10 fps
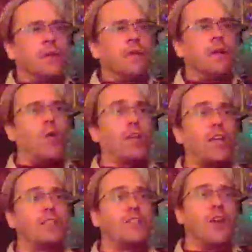Oh,
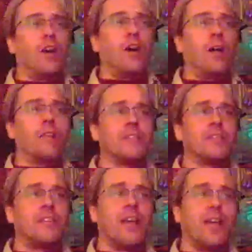Kids in the Hall is a
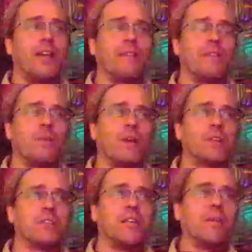10. Where
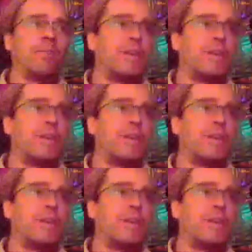is Key and